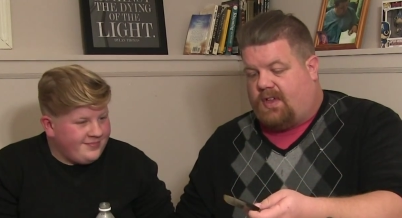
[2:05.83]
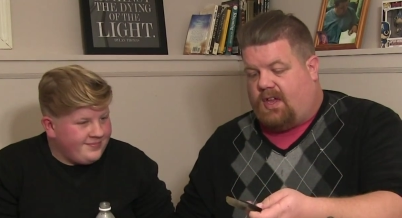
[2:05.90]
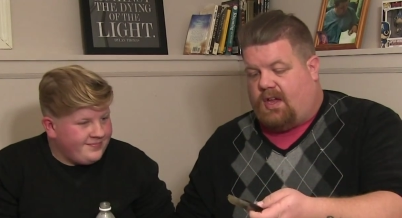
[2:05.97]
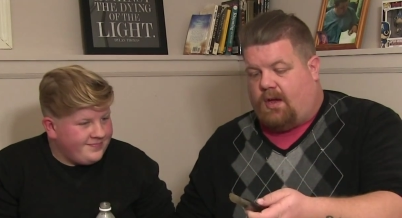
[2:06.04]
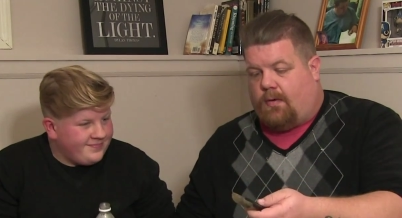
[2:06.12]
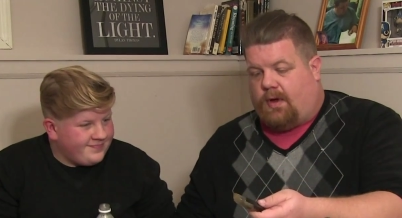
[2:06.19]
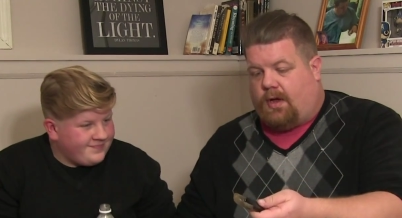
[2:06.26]

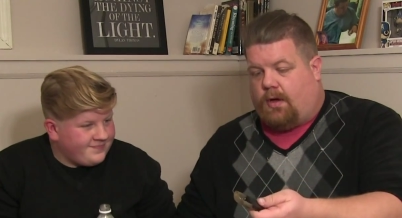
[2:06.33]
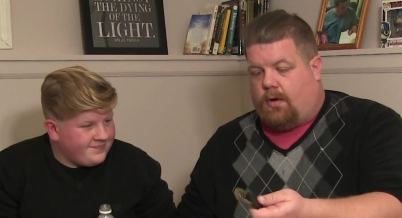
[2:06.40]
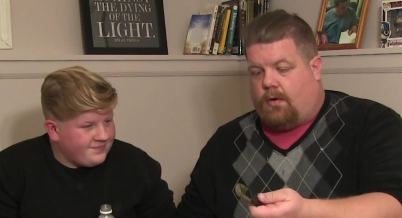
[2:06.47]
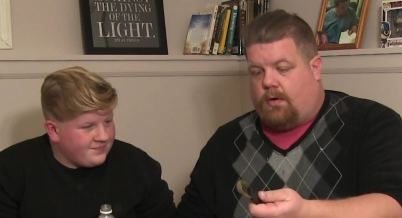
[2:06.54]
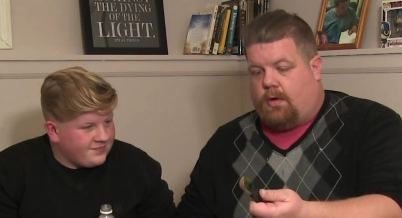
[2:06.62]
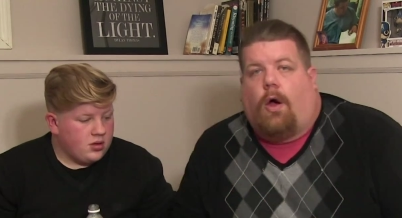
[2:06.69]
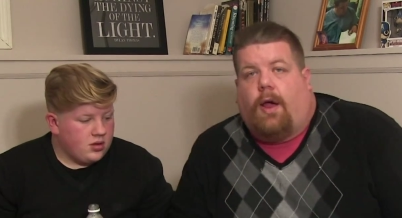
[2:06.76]
Speaker 1: There we
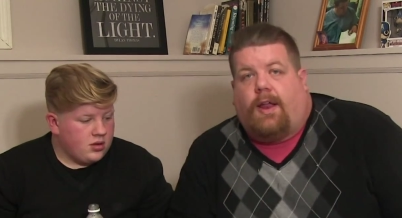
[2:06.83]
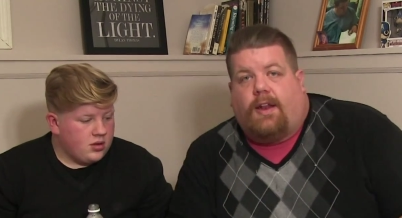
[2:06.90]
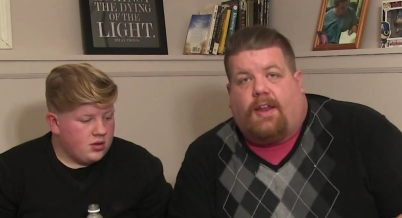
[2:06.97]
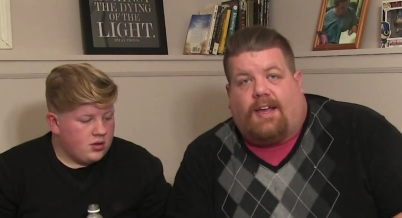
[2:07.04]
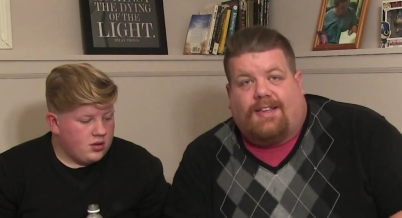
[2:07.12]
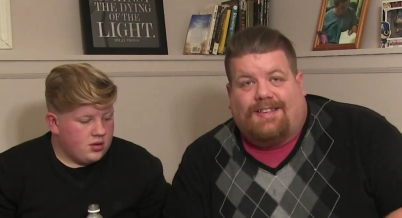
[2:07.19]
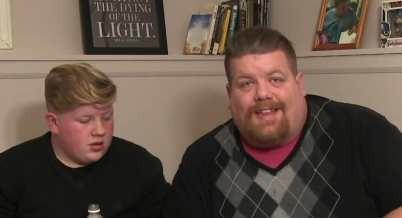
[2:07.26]
go. All right,
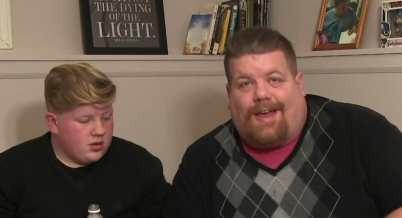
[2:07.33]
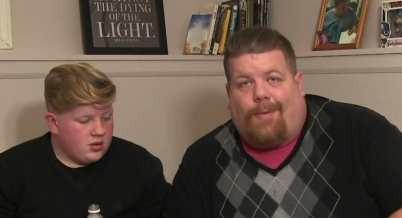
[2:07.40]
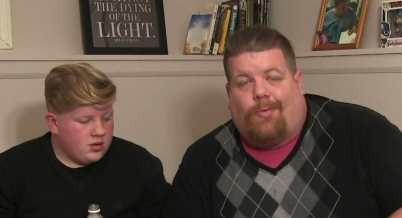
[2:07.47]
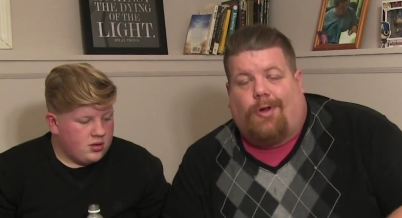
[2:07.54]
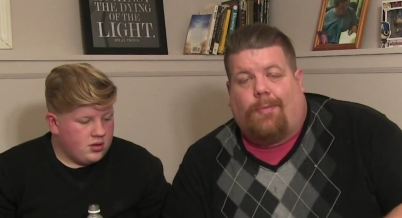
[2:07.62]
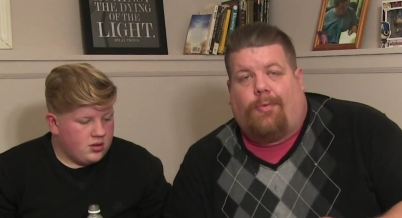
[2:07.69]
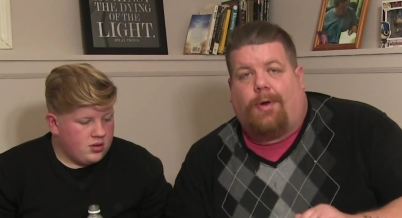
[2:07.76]
next step,
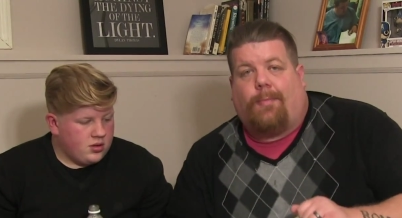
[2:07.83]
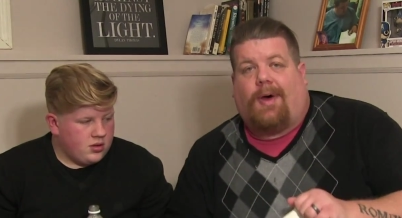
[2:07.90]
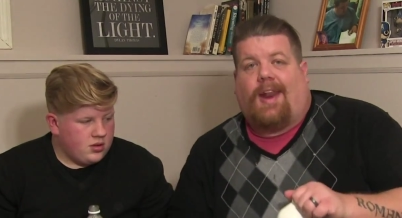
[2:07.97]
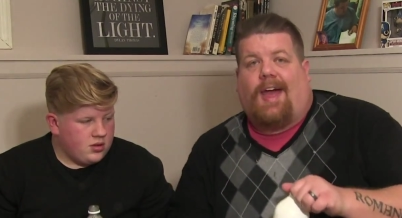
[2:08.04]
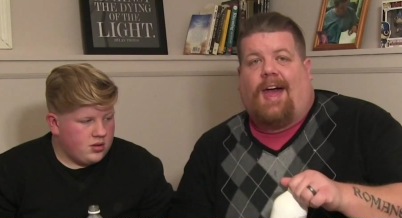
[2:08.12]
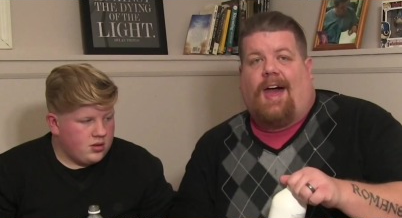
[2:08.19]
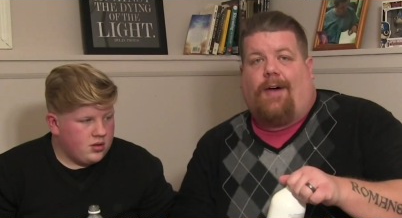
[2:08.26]
we're gonna put in
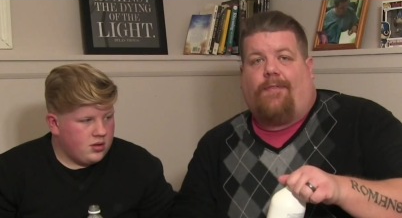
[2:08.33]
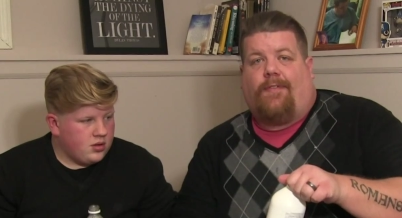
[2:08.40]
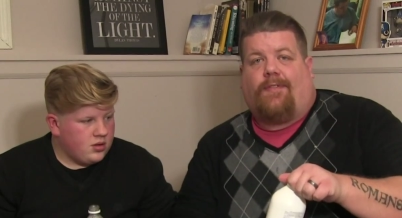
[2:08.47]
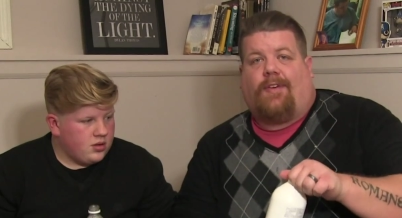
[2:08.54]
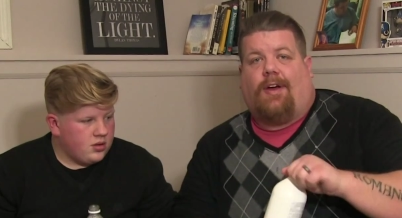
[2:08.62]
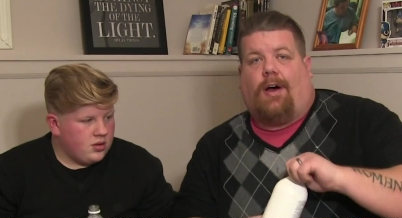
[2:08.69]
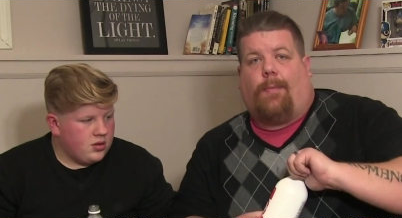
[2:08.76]
about a half a
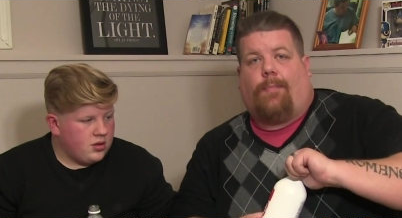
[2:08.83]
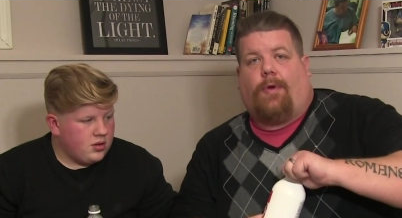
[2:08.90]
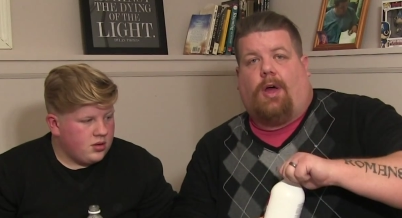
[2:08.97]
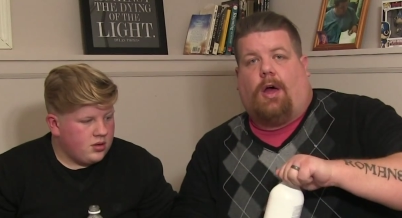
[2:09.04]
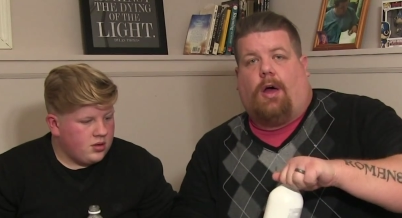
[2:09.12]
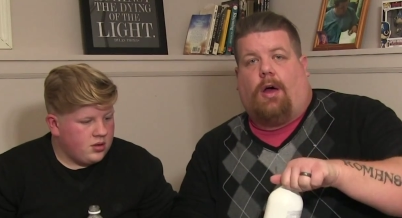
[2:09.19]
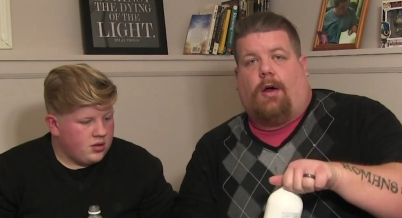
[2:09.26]

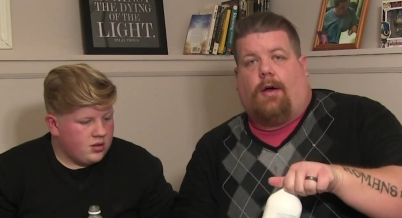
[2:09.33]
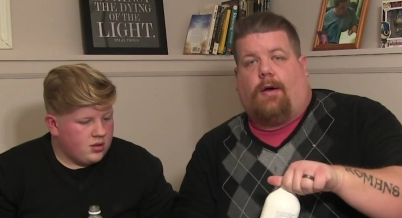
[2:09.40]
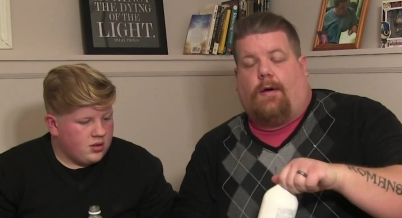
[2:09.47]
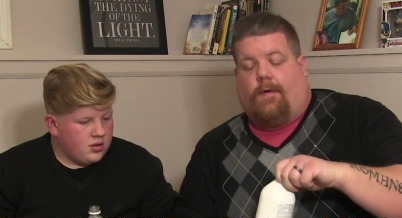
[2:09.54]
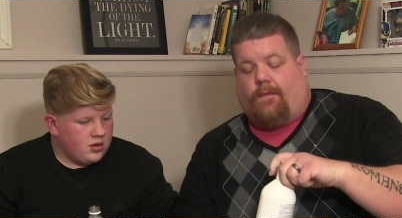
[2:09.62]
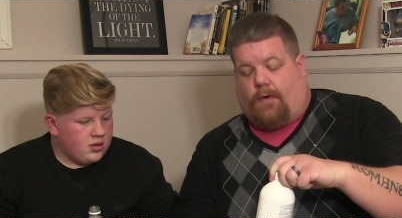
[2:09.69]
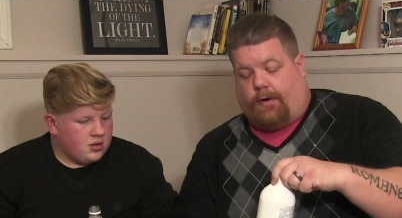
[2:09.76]
cup
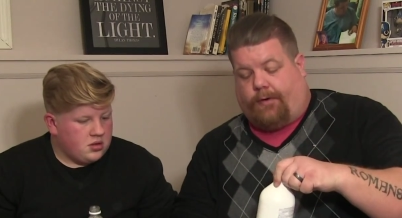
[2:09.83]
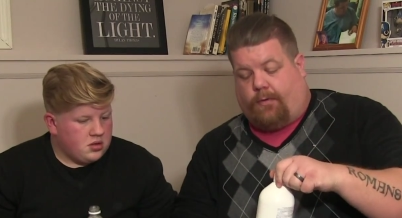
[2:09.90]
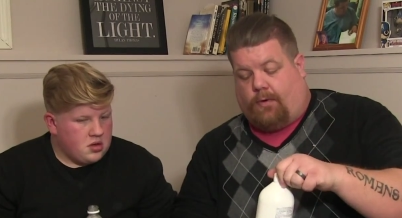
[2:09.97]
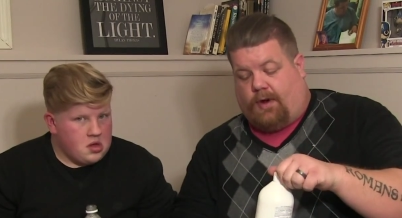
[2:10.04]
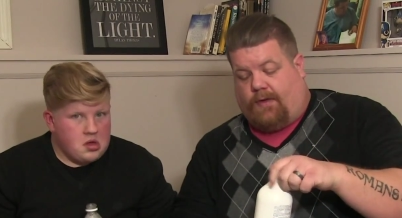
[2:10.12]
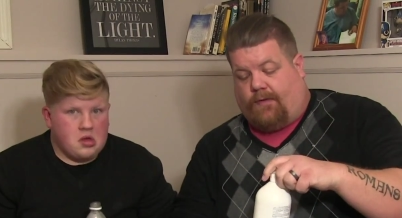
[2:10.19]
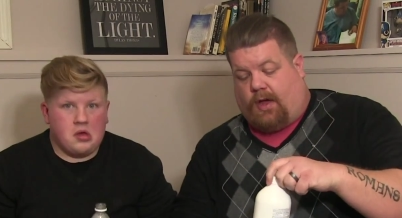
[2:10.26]
of our
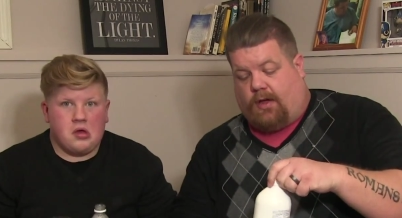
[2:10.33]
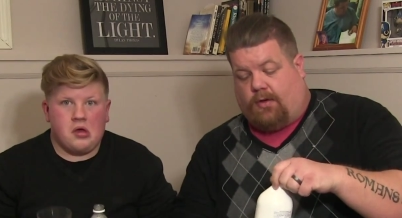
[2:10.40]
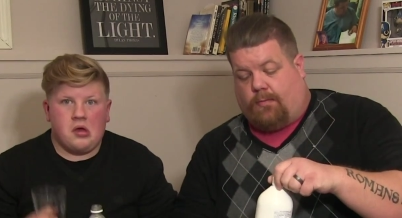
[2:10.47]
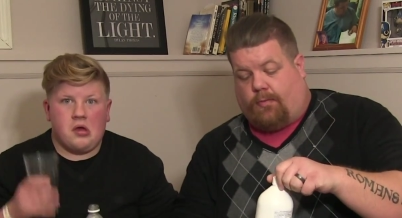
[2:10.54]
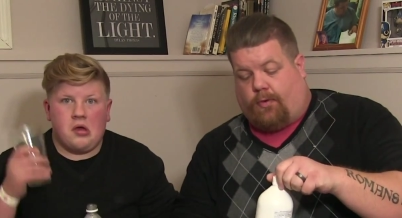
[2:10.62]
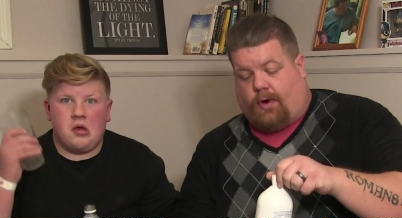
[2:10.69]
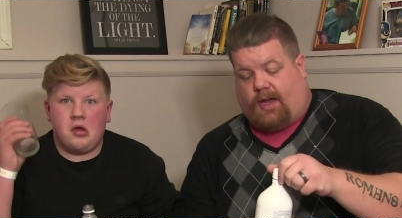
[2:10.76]
20
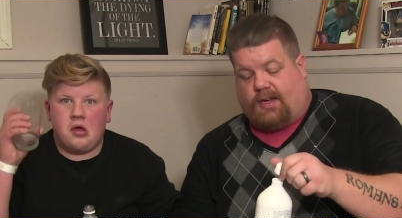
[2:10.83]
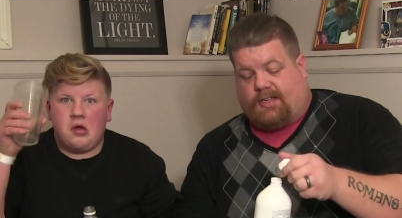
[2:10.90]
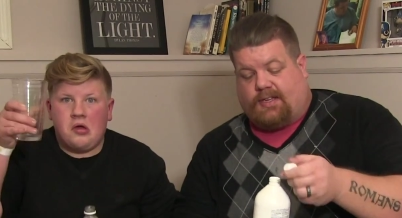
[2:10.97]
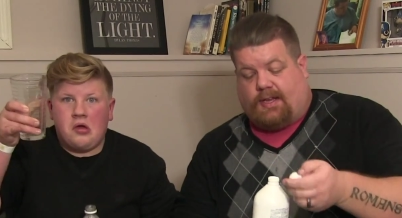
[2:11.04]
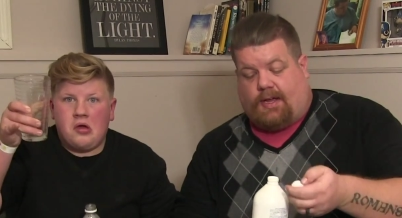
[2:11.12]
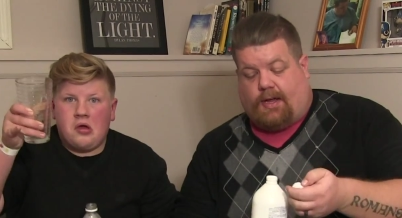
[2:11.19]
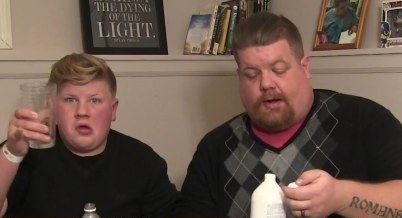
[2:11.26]
volume
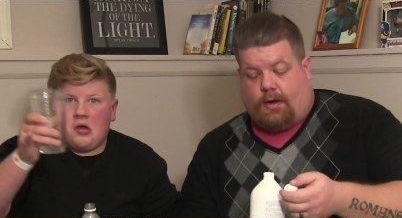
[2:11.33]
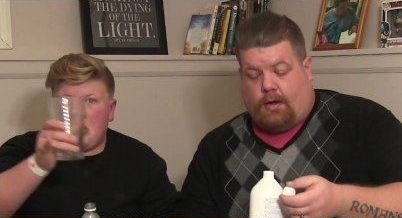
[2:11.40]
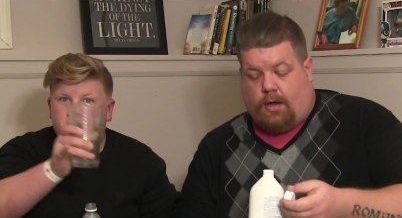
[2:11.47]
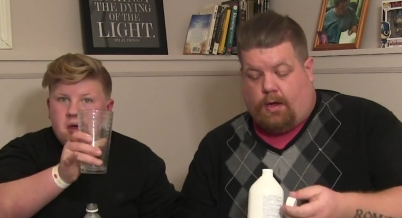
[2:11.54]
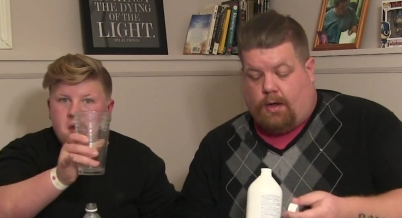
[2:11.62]
peroxide.